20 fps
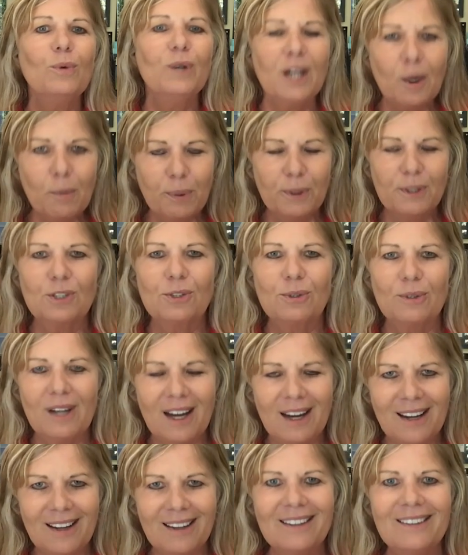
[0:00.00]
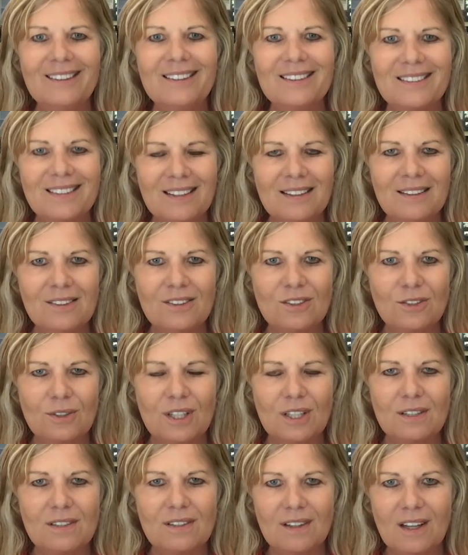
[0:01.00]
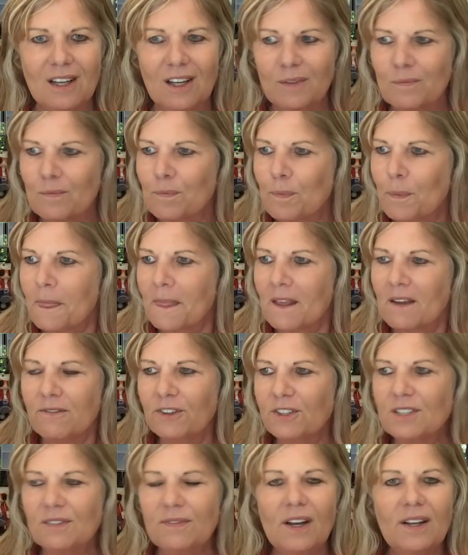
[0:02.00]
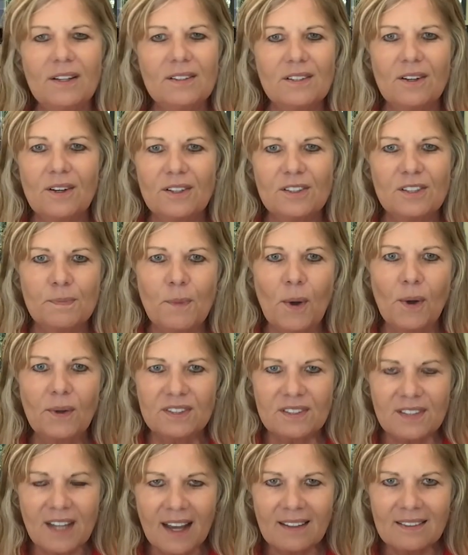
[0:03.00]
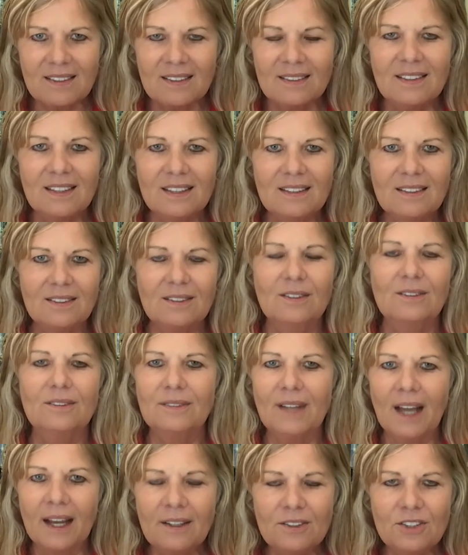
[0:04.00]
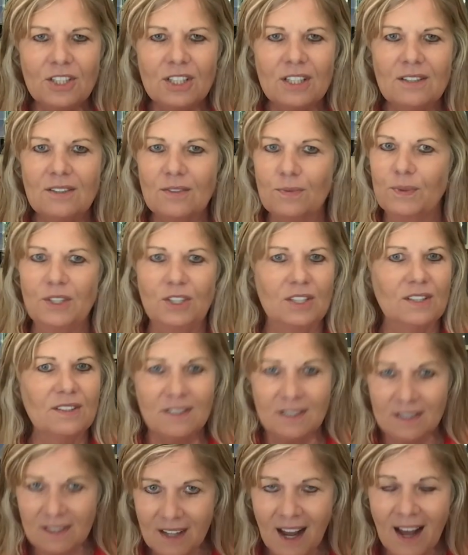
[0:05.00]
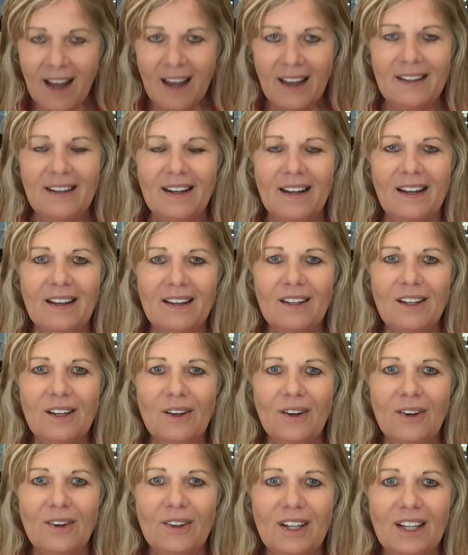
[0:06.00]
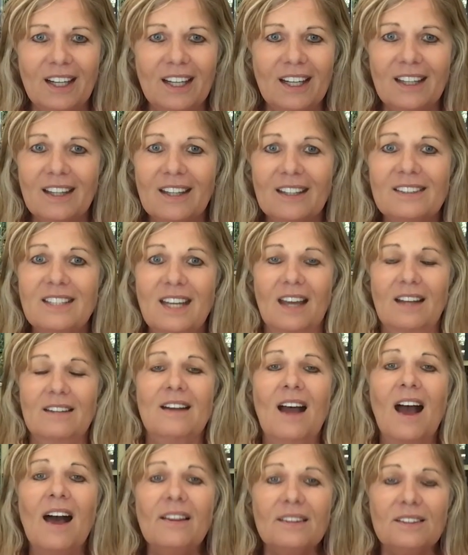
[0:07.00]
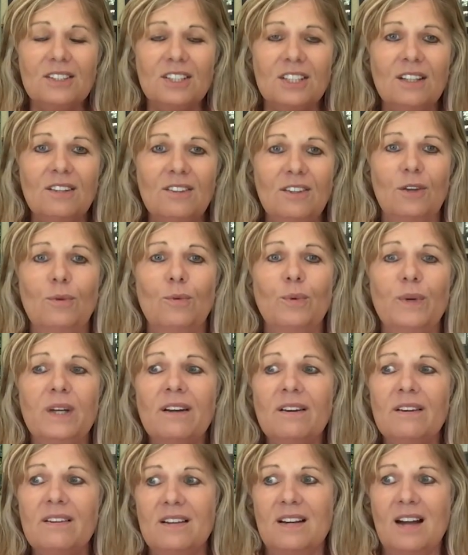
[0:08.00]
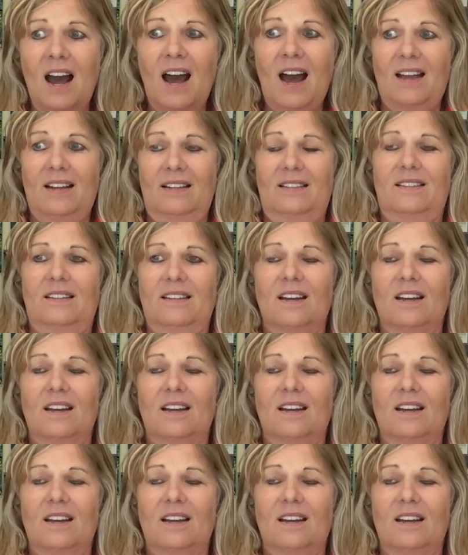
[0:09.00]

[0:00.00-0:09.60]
we are portraying in this industry, is like, first of all, they're all smokestacks and diesel engines, which is not, the technology in there. We are not